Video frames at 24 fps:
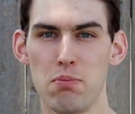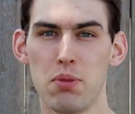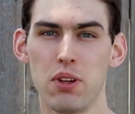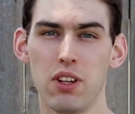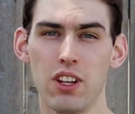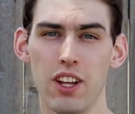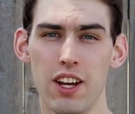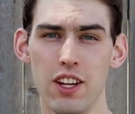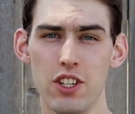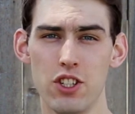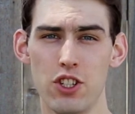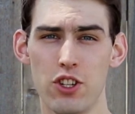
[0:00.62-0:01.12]

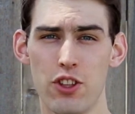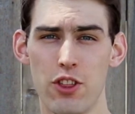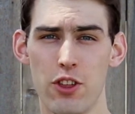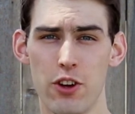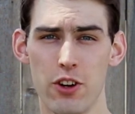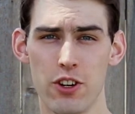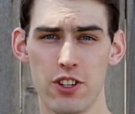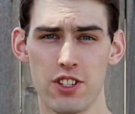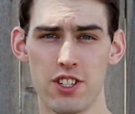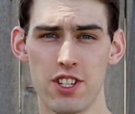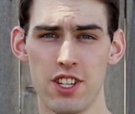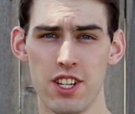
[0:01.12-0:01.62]
Pledge
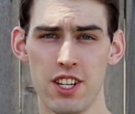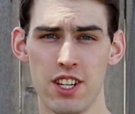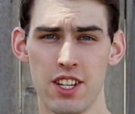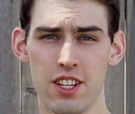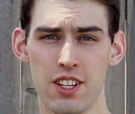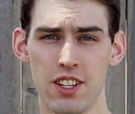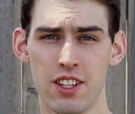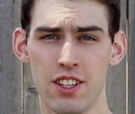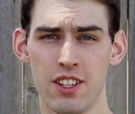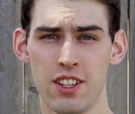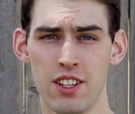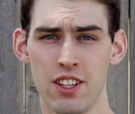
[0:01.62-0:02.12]
13.
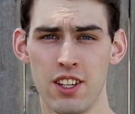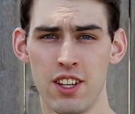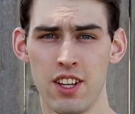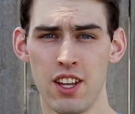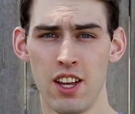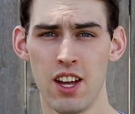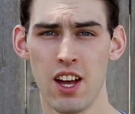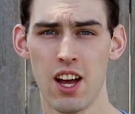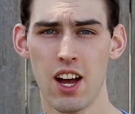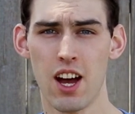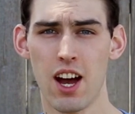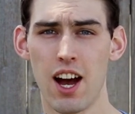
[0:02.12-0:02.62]

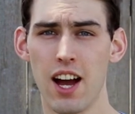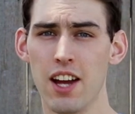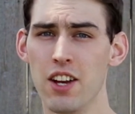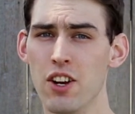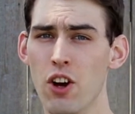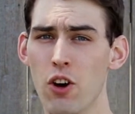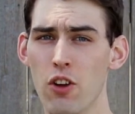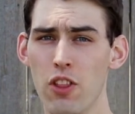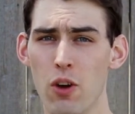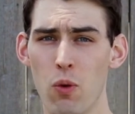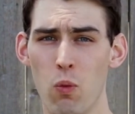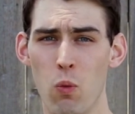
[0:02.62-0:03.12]
I
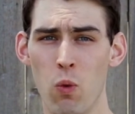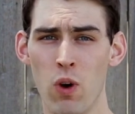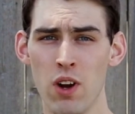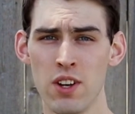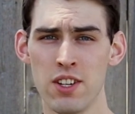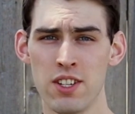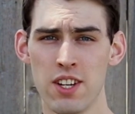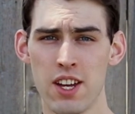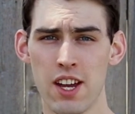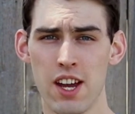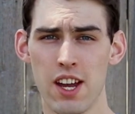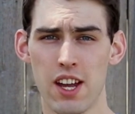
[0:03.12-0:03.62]
know that one
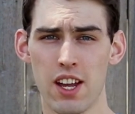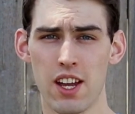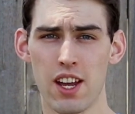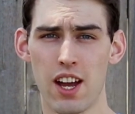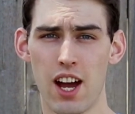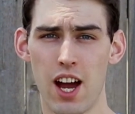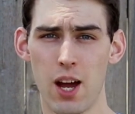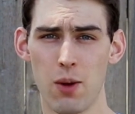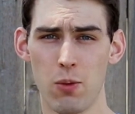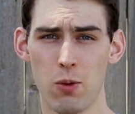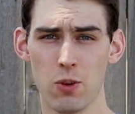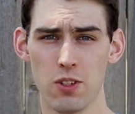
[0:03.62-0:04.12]
day
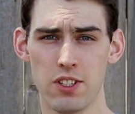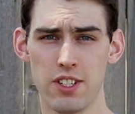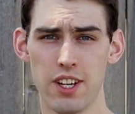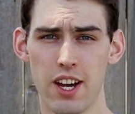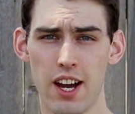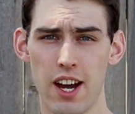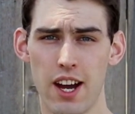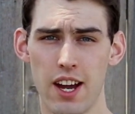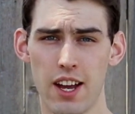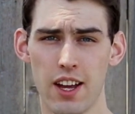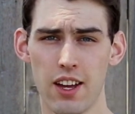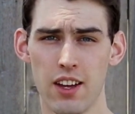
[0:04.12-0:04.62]
I will
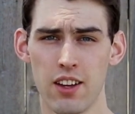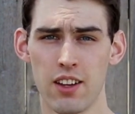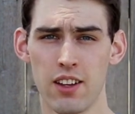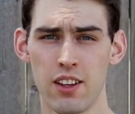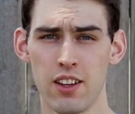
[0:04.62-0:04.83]
die.